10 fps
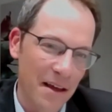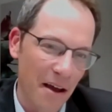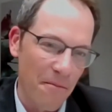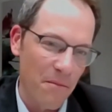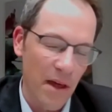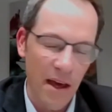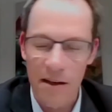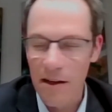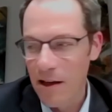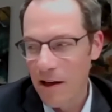them
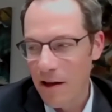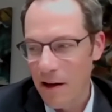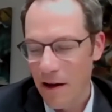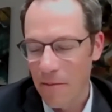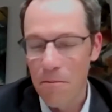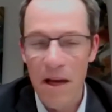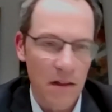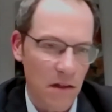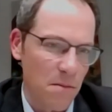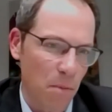that
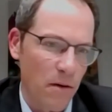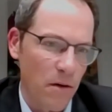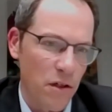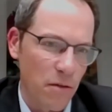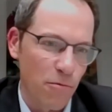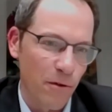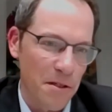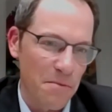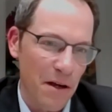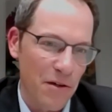makes this partnership
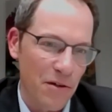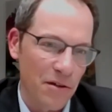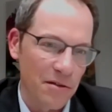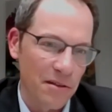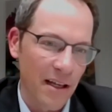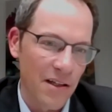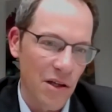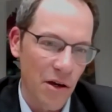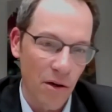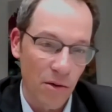really special.
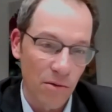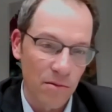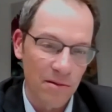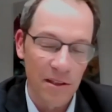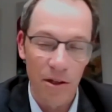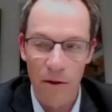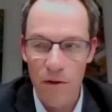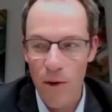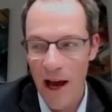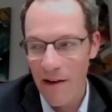And so,
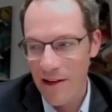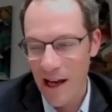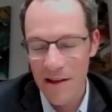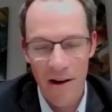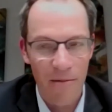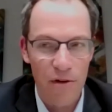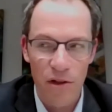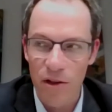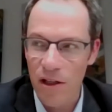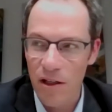if you haven't had the
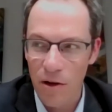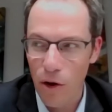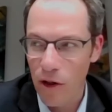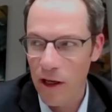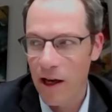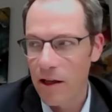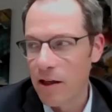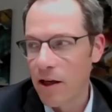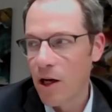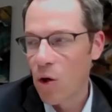opportunity to look
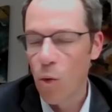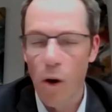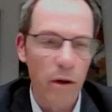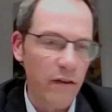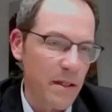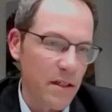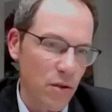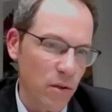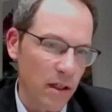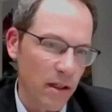at what we've
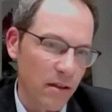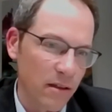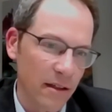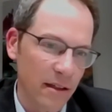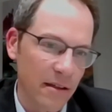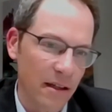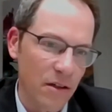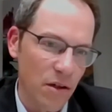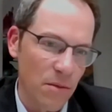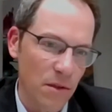been doing
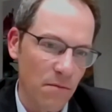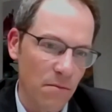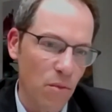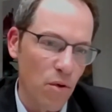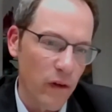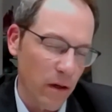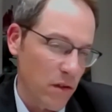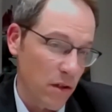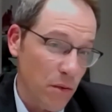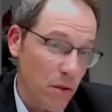in terms of moving
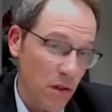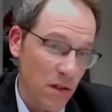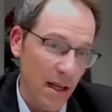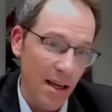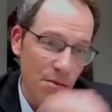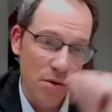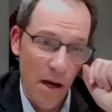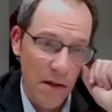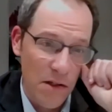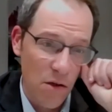our solutions to
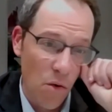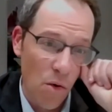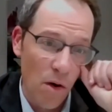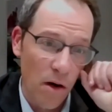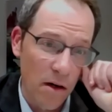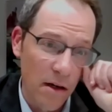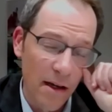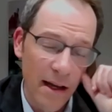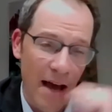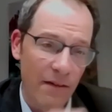AWS, or
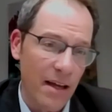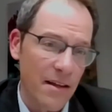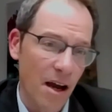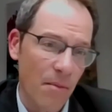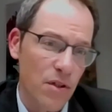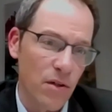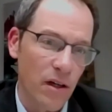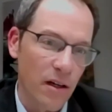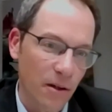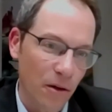haven't had the
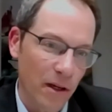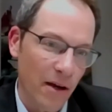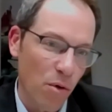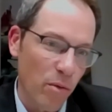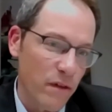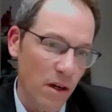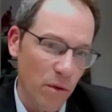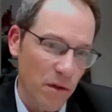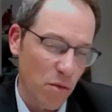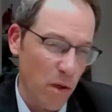opportunity to look at what we've
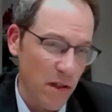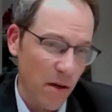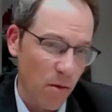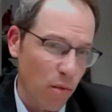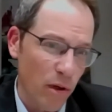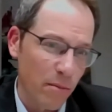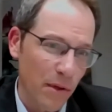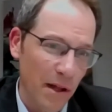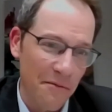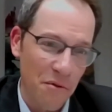done with the QuickSight
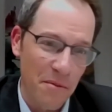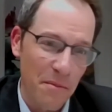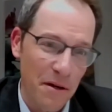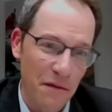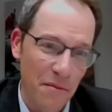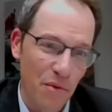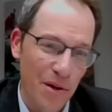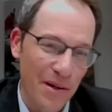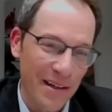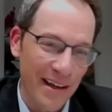reporting platform and Benefit
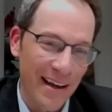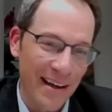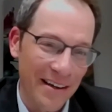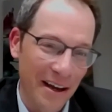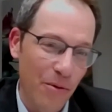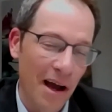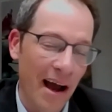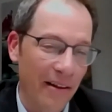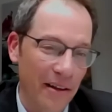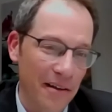Point, I
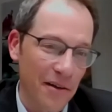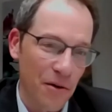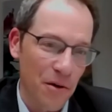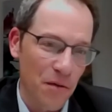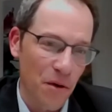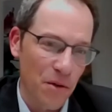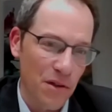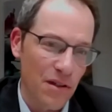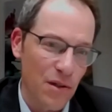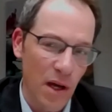would highly encourage
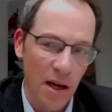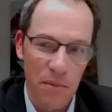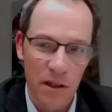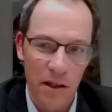folks to do that,